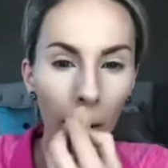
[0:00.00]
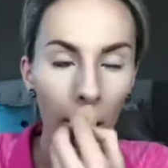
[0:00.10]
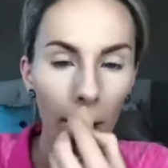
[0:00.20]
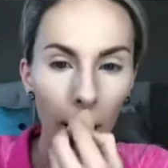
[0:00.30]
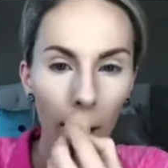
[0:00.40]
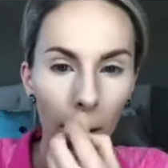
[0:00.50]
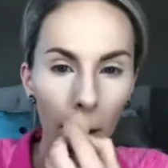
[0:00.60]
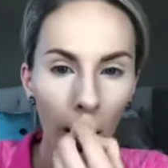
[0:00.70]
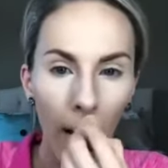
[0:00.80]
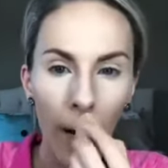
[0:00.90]
Yeah.
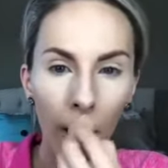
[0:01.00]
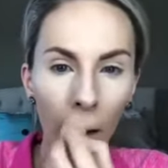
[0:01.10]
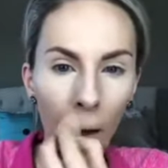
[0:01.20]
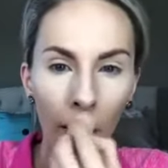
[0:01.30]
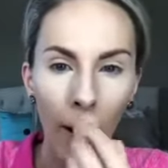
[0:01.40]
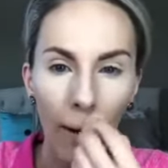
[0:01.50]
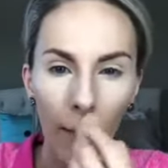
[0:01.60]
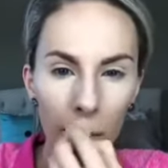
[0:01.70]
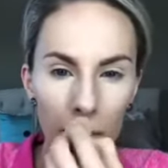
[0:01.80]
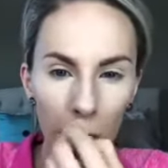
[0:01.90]

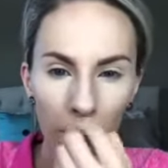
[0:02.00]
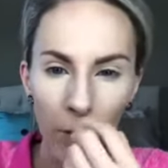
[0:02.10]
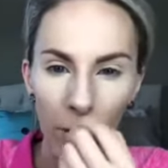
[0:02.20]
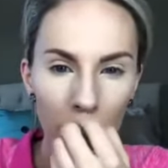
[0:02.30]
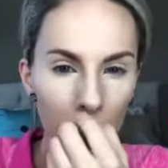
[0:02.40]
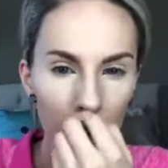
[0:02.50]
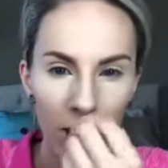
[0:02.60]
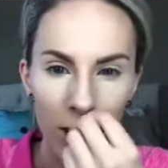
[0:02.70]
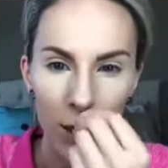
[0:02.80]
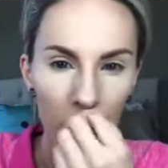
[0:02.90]
There's no rules. It's
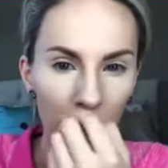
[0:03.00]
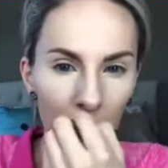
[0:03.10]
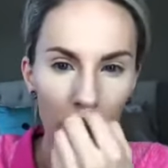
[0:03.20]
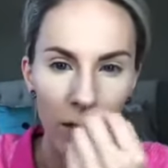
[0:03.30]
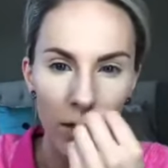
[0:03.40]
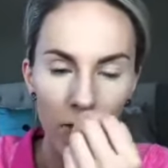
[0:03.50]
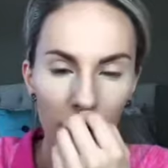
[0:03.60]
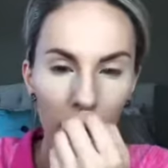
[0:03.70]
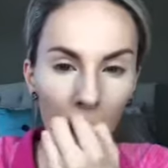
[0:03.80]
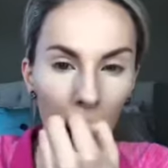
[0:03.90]
just whatever works for
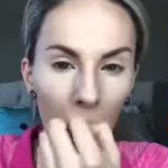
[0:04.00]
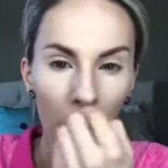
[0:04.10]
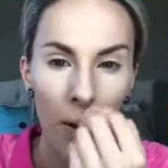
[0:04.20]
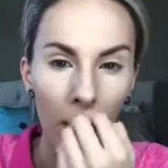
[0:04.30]
you.